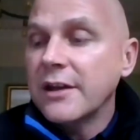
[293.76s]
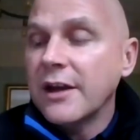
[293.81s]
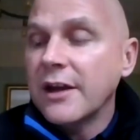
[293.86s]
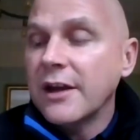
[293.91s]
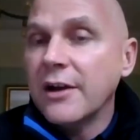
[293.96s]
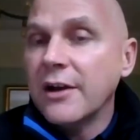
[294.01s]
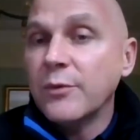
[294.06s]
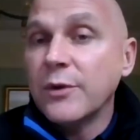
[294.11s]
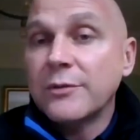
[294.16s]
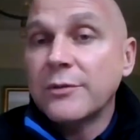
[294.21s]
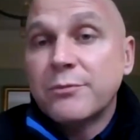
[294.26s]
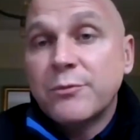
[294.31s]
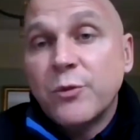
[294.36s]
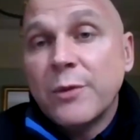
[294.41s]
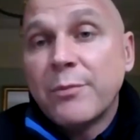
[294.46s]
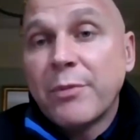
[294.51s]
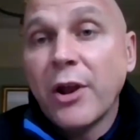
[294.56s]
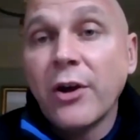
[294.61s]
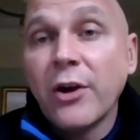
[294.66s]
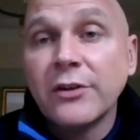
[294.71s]

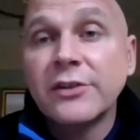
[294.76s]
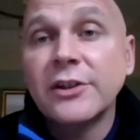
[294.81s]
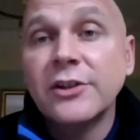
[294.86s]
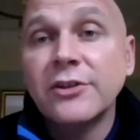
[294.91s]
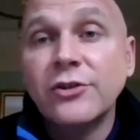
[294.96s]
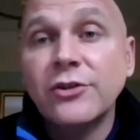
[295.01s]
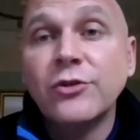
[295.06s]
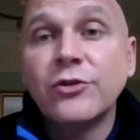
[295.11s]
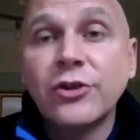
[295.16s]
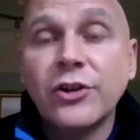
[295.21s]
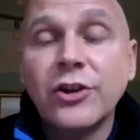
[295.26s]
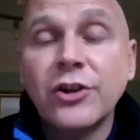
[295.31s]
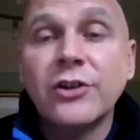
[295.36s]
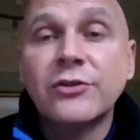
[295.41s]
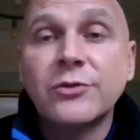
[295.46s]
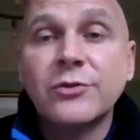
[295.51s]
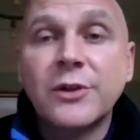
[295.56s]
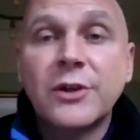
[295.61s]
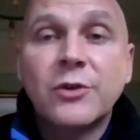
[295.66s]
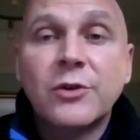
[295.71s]
We're planting a new
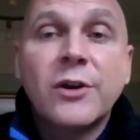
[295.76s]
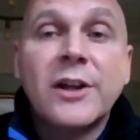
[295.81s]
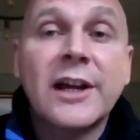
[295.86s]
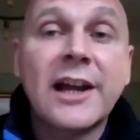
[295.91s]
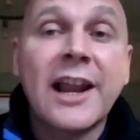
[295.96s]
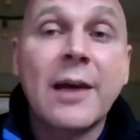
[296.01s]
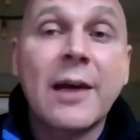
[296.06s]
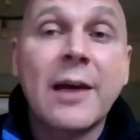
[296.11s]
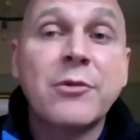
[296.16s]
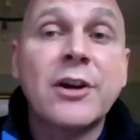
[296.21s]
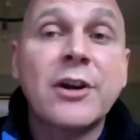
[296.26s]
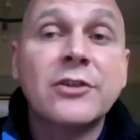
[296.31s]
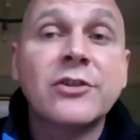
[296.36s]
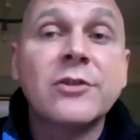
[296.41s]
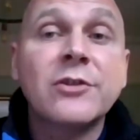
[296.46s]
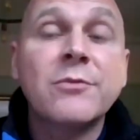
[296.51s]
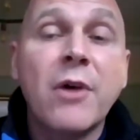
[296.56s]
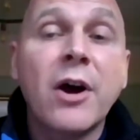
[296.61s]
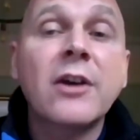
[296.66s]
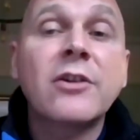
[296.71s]
church. We call it a
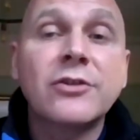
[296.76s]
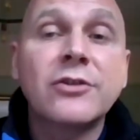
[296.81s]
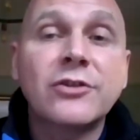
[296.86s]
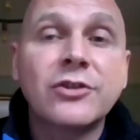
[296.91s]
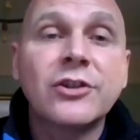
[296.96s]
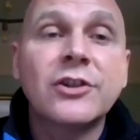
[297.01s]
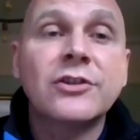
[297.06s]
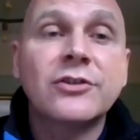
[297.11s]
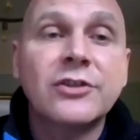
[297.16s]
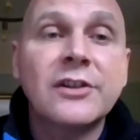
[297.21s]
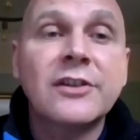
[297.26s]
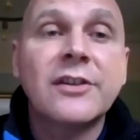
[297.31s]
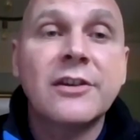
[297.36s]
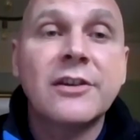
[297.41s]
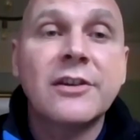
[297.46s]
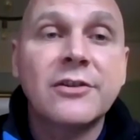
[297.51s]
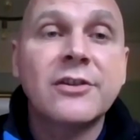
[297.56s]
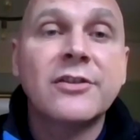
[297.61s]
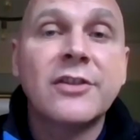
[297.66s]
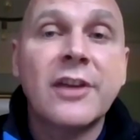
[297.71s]
collaboration of micro churches
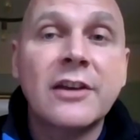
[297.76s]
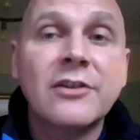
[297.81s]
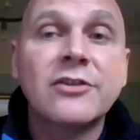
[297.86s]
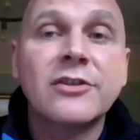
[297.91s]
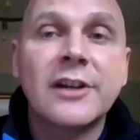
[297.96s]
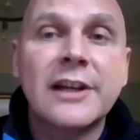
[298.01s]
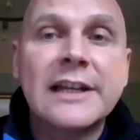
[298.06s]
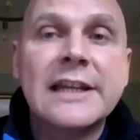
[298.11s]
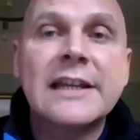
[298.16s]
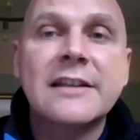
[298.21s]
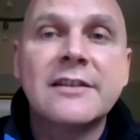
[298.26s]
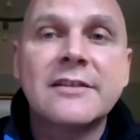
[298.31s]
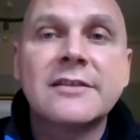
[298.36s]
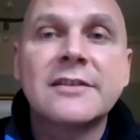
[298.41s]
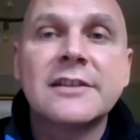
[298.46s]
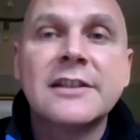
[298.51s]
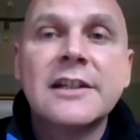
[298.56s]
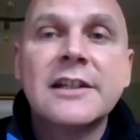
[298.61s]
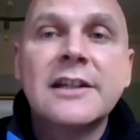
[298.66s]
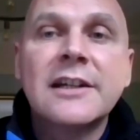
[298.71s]
here in the centre of
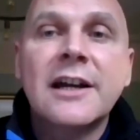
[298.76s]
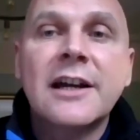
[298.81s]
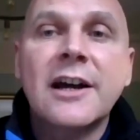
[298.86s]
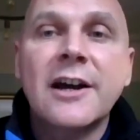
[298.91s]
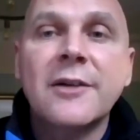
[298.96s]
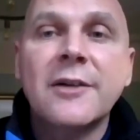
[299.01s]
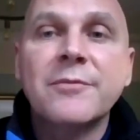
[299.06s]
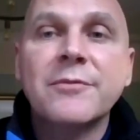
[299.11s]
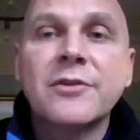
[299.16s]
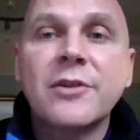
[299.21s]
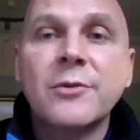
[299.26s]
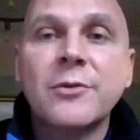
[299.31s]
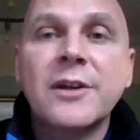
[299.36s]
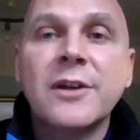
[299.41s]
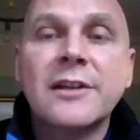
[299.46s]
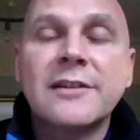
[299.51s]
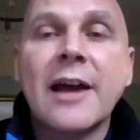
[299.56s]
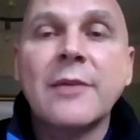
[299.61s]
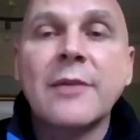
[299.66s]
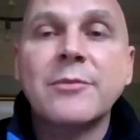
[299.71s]
Leeds. So
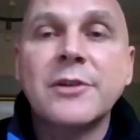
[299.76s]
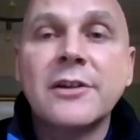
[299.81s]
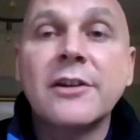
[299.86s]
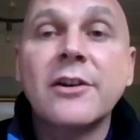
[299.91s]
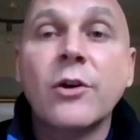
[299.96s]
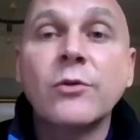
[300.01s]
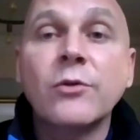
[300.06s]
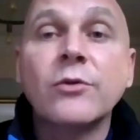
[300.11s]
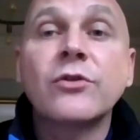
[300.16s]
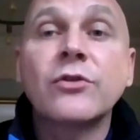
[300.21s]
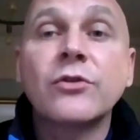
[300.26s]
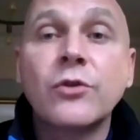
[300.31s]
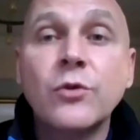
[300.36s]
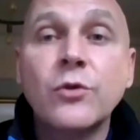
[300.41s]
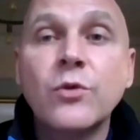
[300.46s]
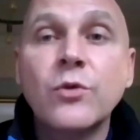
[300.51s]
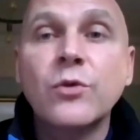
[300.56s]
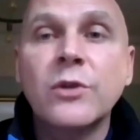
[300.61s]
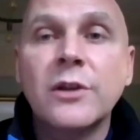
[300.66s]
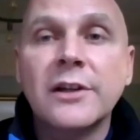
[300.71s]
we adapted an old
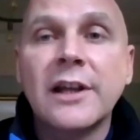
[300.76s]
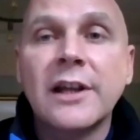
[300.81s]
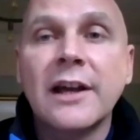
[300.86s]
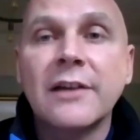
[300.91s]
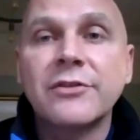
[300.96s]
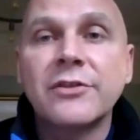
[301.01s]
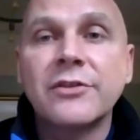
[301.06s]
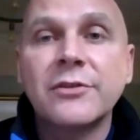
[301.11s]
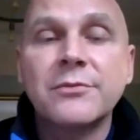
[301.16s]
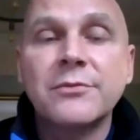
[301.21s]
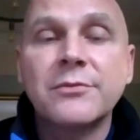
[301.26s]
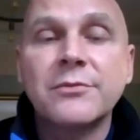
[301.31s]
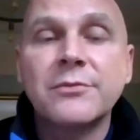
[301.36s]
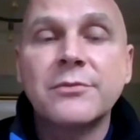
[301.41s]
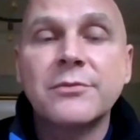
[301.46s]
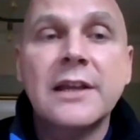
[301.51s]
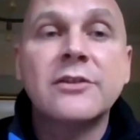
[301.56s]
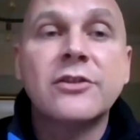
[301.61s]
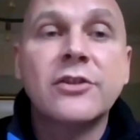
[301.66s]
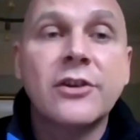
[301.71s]
school and have some
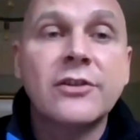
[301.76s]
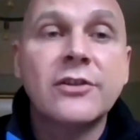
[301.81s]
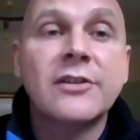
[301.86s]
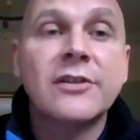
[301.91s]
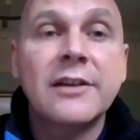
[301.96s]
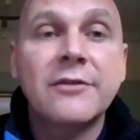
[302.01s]
interns